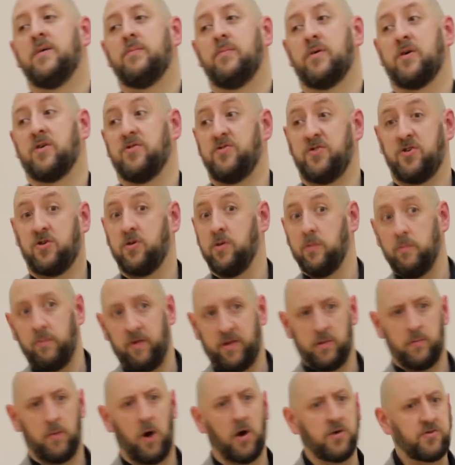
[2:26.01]
because you couldn't
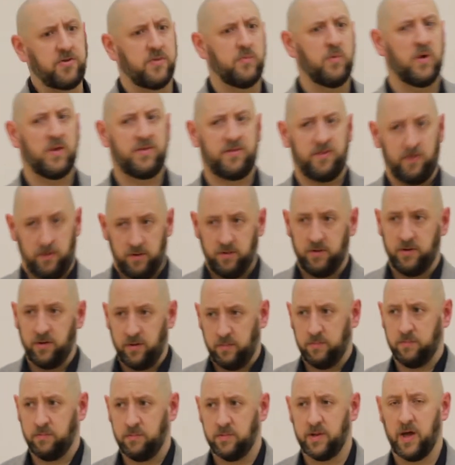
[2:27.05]
bring the mountain with you,
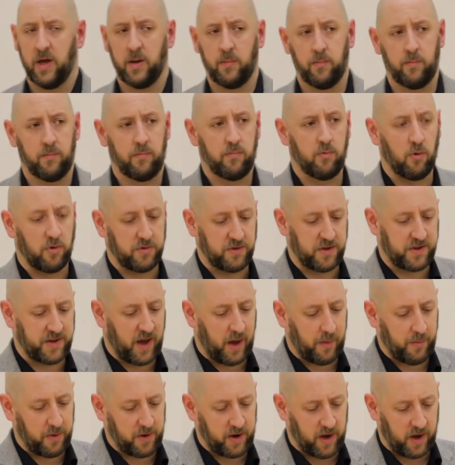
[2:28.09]
you then brought the
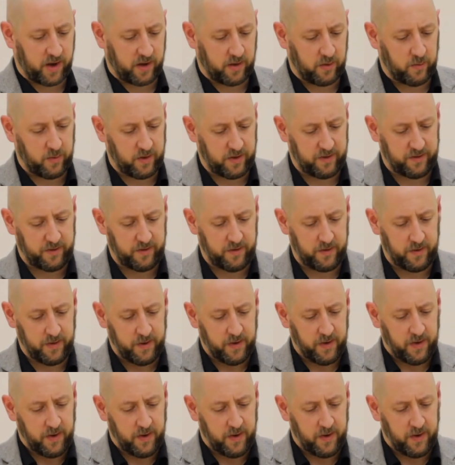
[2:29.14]
tabernacle with you.